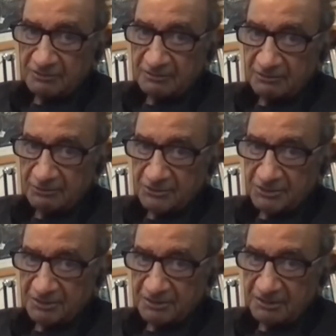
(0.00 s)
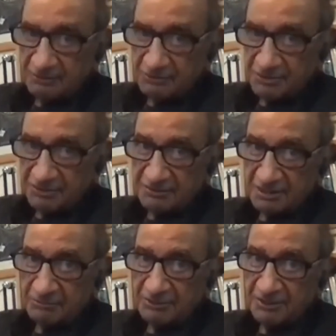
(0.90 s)
So those are some
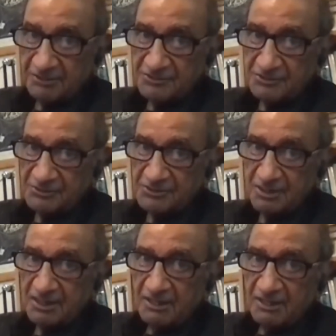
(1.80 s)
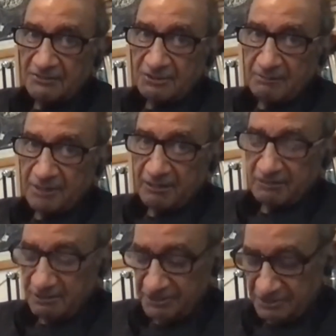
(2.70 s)
of the issues. So I'm now
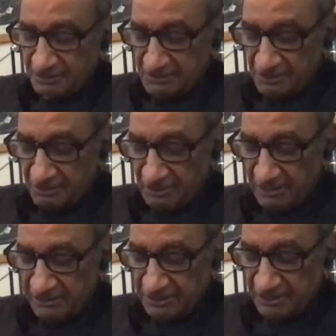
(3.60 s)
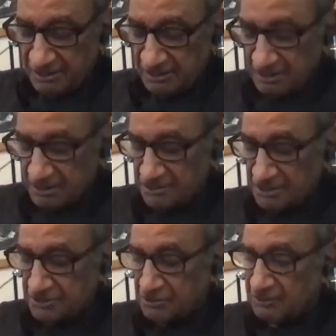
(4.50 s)
going, this is just
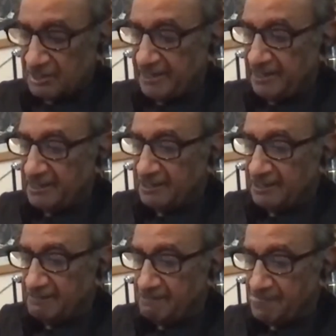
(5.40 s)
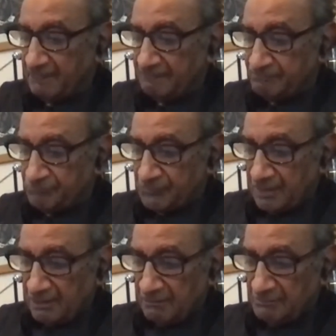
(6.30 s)
to thank
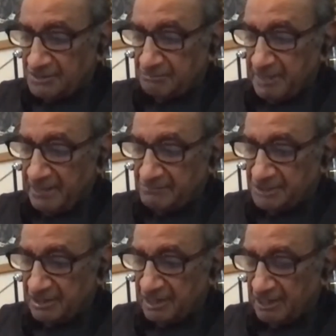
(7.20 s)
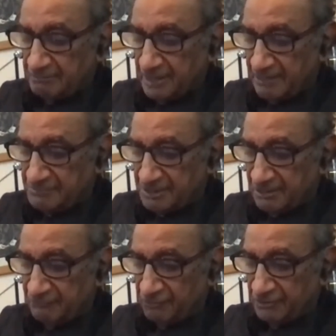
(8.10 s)
Mr. Bamsey, Howard Bamsey,
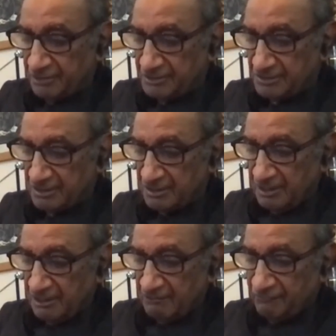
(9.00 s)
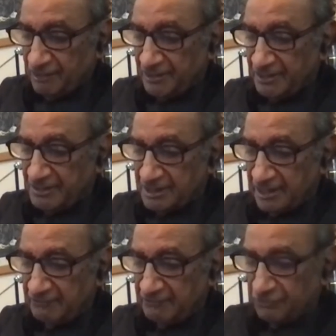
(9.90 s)
for his very
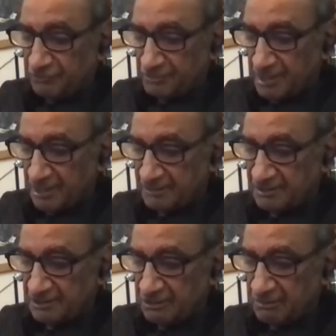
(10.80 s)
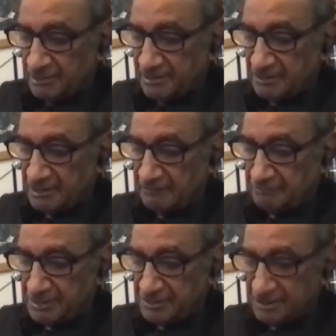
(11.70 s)
insightful remarks and comments and
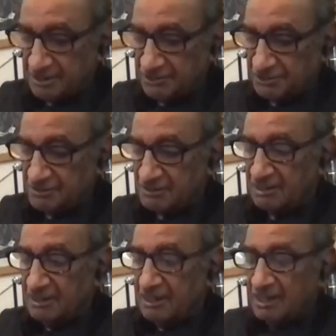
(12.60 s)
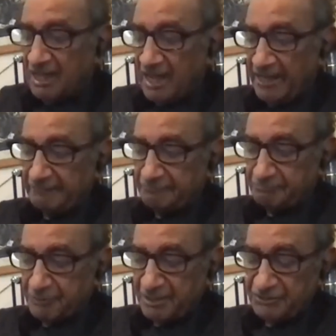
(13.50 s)
presentations. And
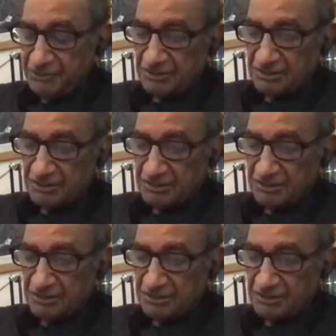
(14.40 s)
please